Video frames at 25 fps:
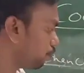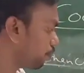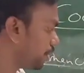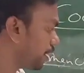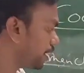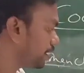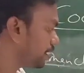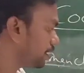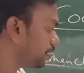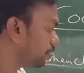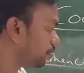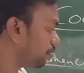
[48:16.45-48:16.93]

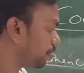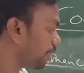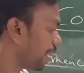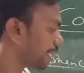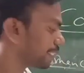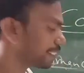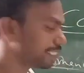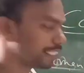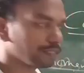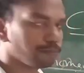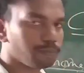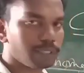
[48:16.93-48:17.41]
OH
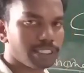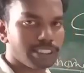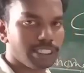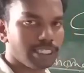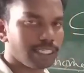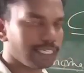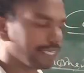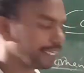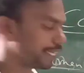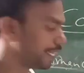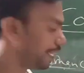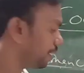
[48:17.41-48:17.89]
acts as
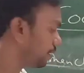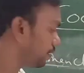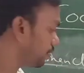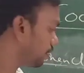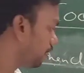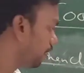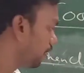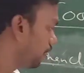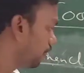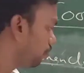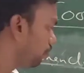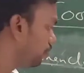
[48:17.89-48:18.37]
bridging ligands
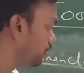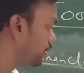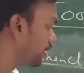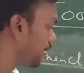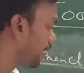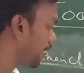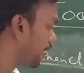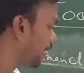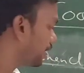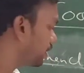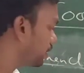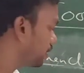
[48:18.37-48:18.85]

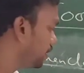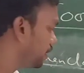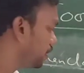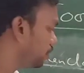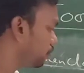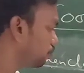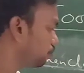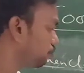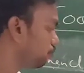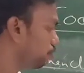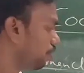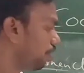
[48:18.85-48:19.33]
which connects
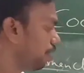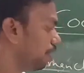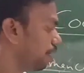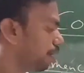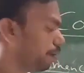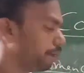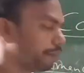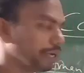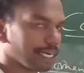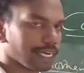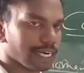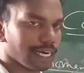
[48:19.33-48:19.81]
these two
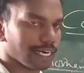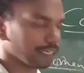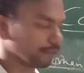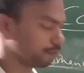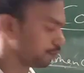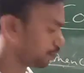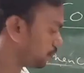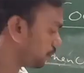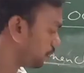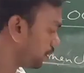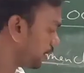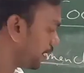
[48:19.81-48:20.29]
metal
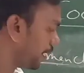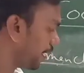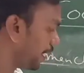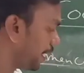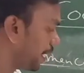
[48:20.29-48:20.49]
atoms.